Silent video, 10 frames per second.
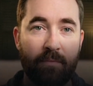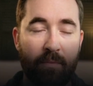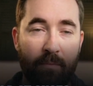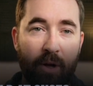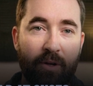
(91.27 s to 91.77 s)

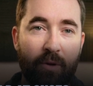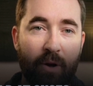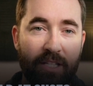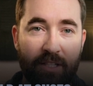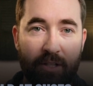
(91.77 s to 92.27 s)
The builder
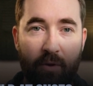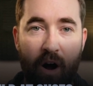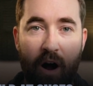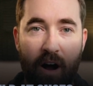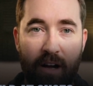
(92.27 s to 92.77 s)
wasn't too
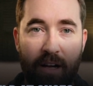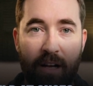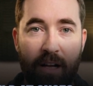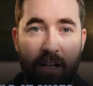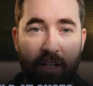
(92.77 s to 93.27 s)
hard.
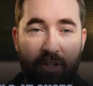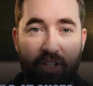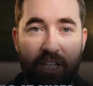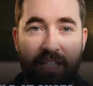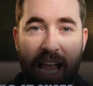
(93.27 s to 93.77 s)
You just